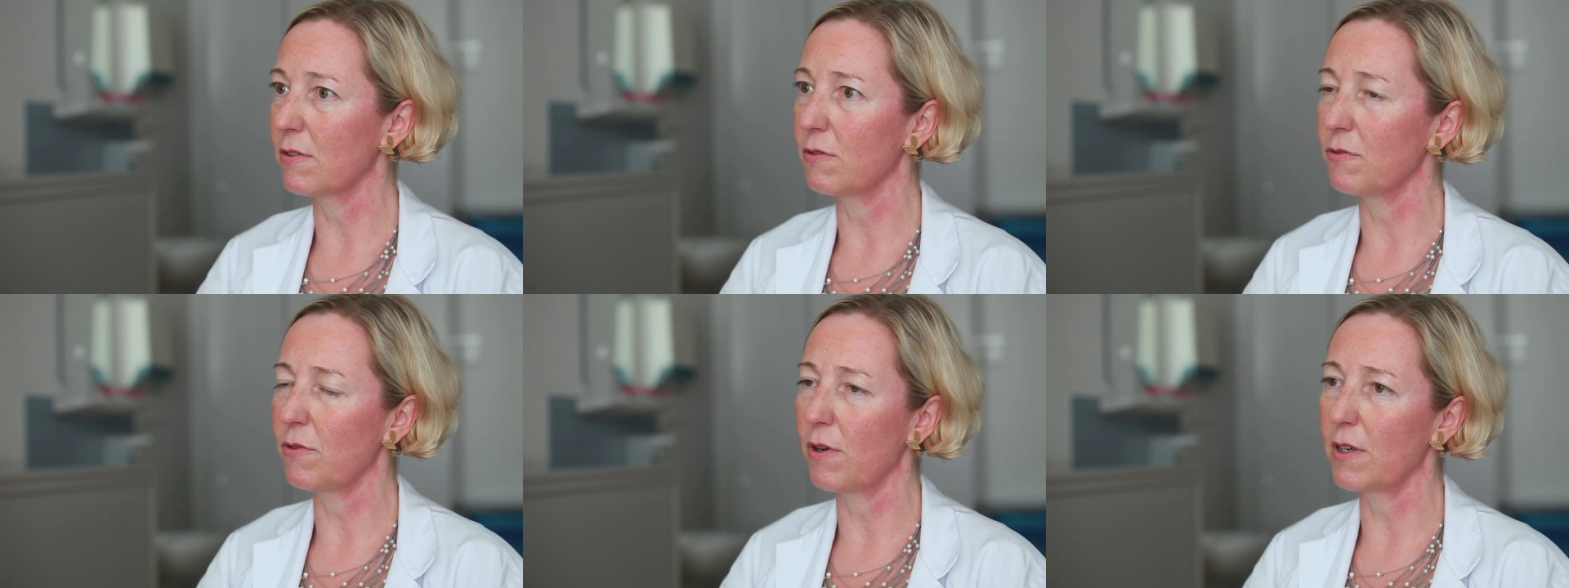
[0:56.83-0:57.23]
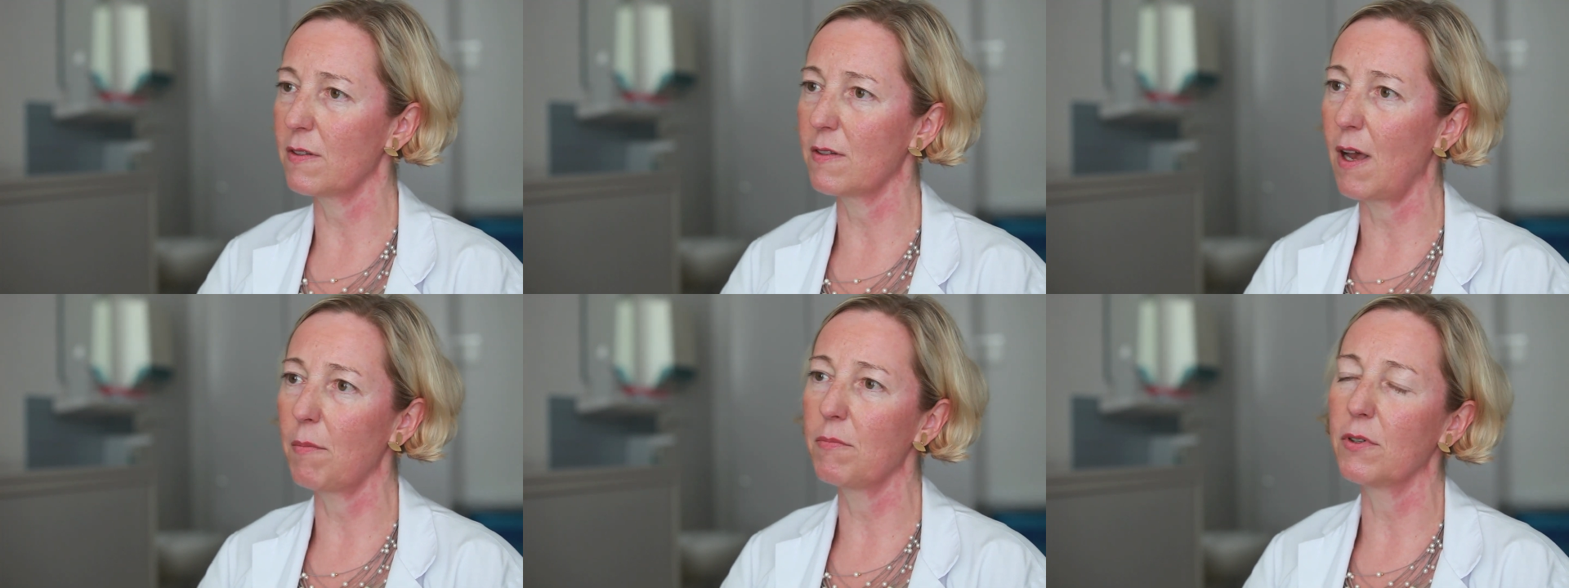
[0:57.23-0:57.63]
So for
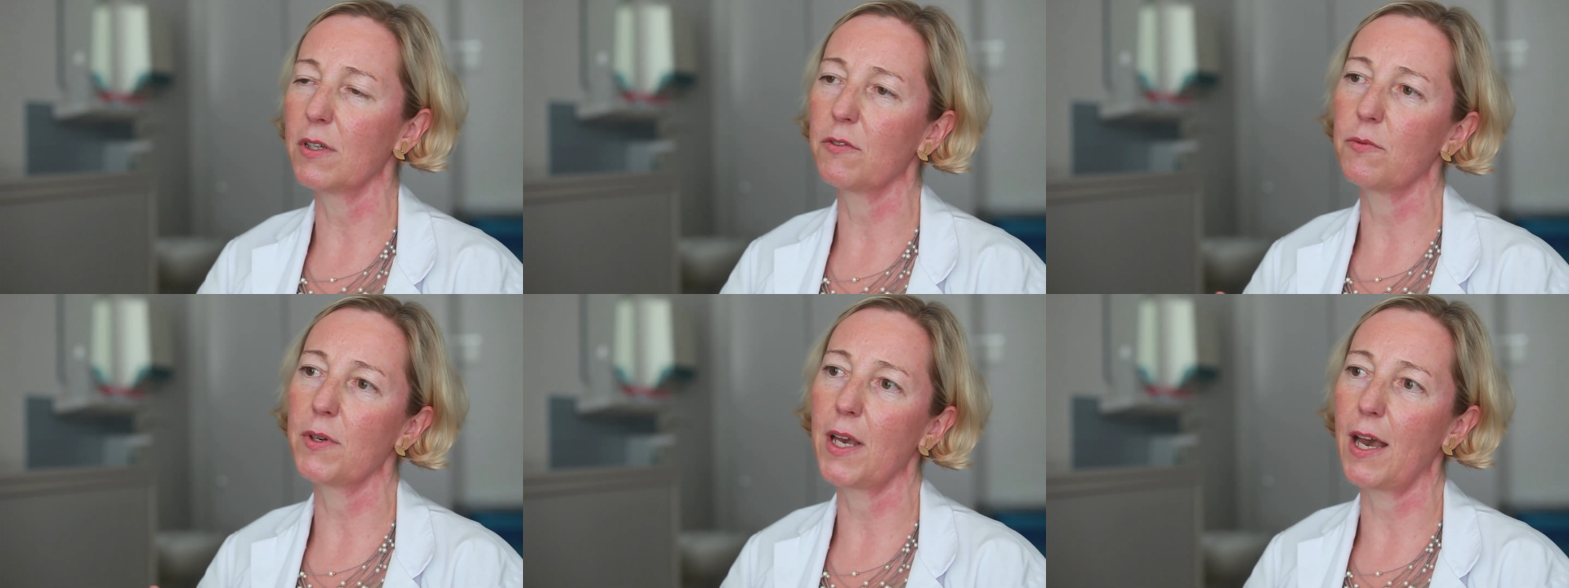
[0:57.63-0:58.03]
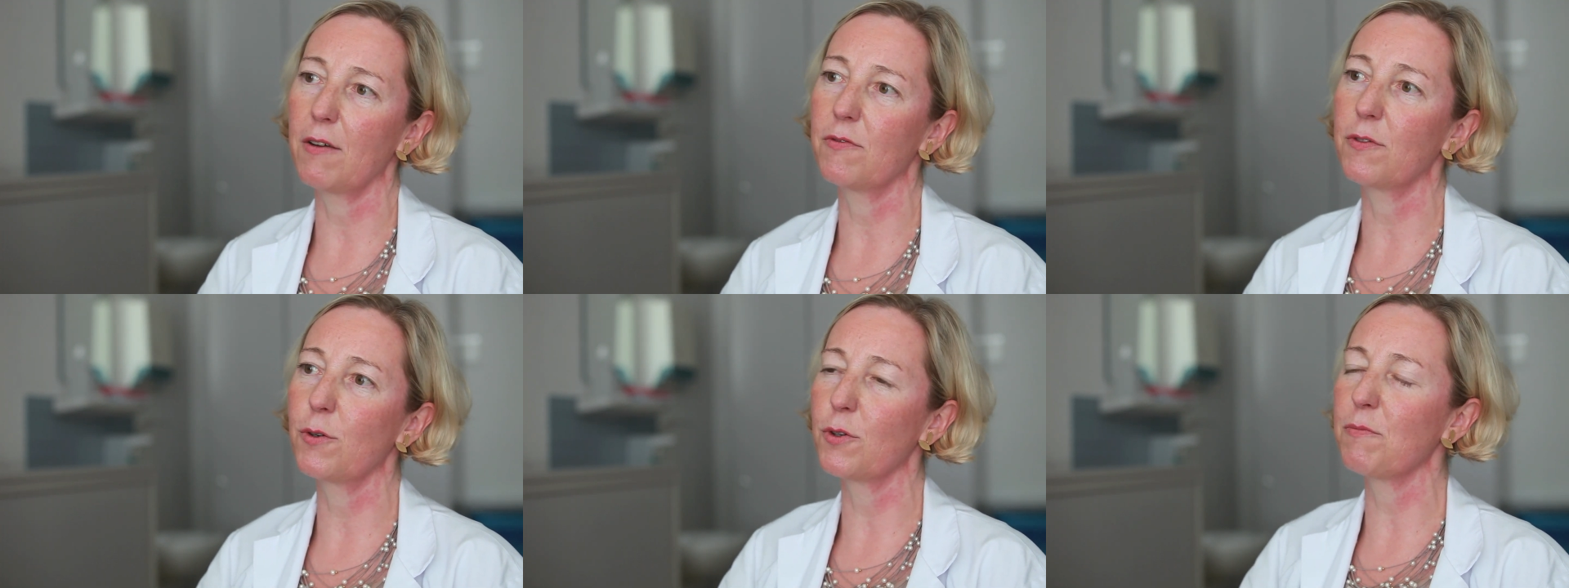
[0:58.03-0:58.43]
example, if we
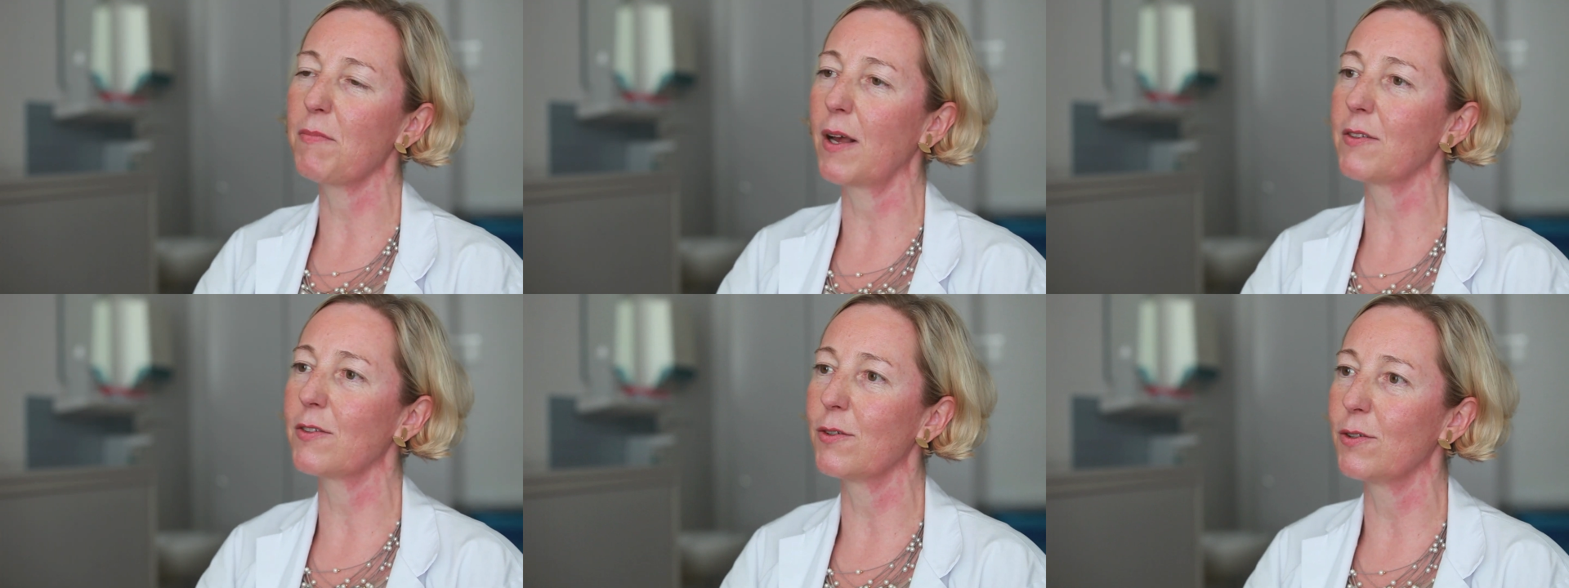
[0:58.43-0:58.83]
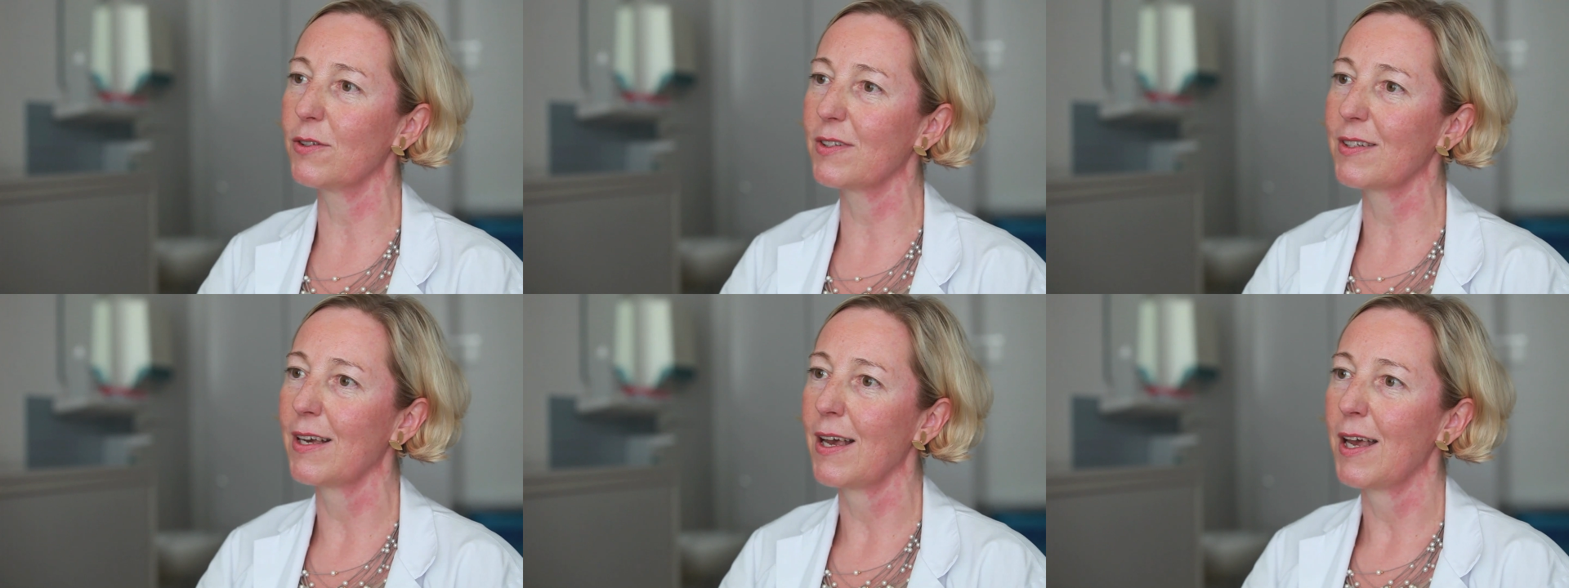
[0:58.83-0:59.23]
have good
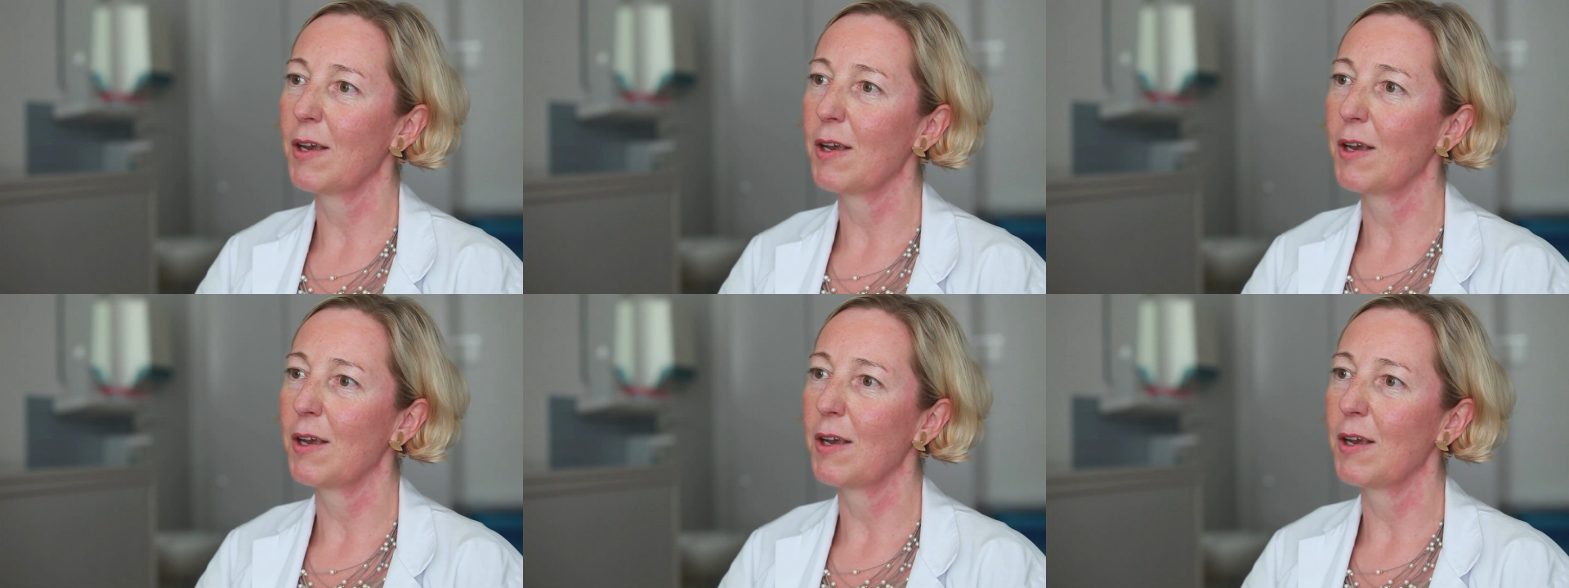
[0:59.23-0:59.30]
muscles,